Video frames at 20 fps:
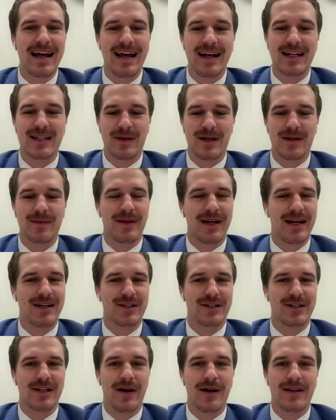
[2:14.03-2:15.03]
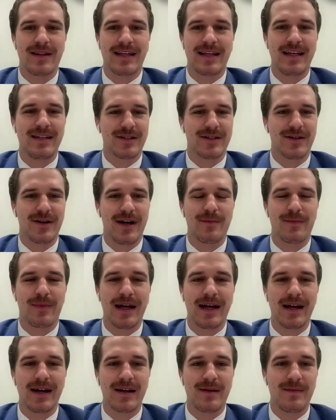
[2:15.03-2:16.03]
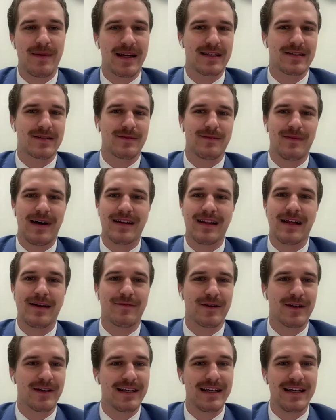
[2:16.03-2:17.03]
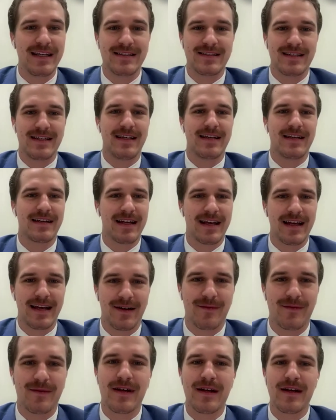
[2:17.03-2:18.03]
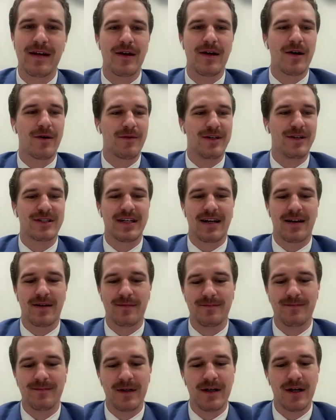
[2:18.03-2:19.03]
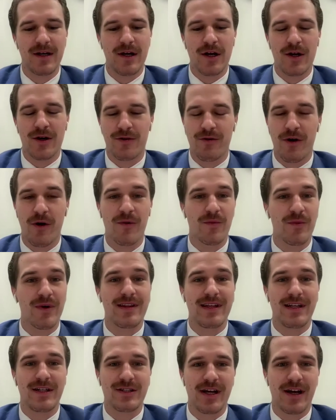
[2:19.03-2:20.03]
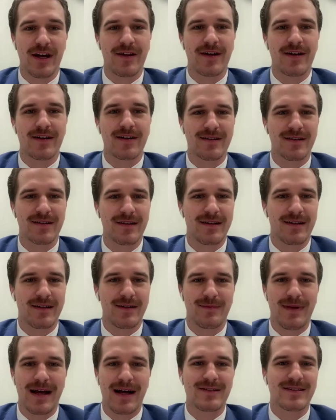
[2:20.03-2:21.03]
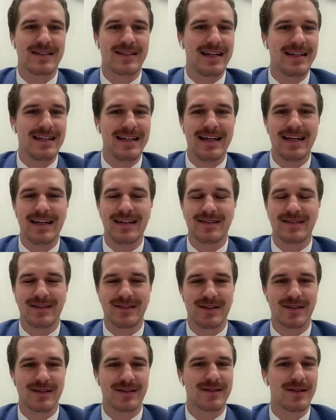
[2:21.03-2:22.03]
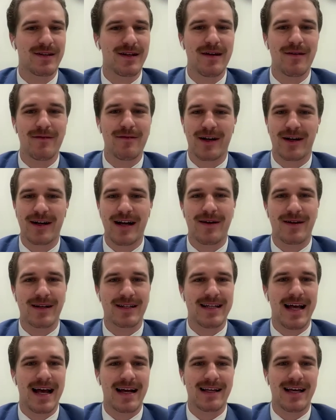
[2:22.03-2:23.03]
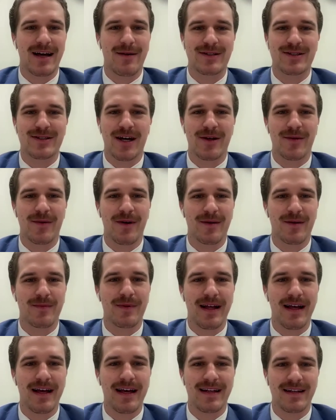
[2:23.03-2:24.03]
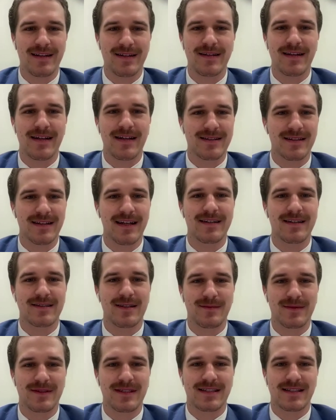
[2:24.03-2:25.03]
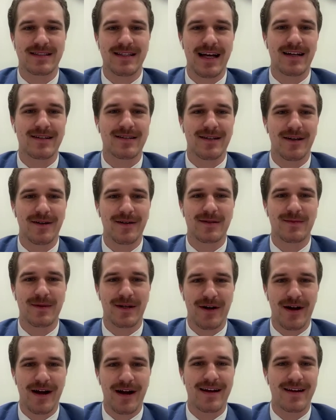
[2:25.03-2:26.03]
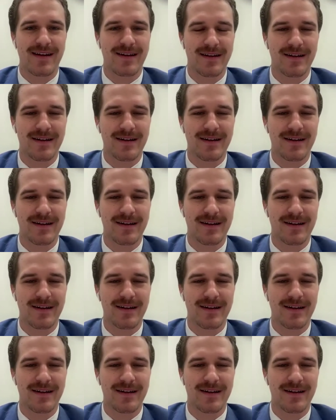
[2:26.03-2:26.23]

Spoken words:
it's been a pleasure though. I think he's a great player. He makes my life really easy, and we just kind of grown with each other and bounced ideas and just figured out exactly how each other want to play, and it's led to some success. So it's been great.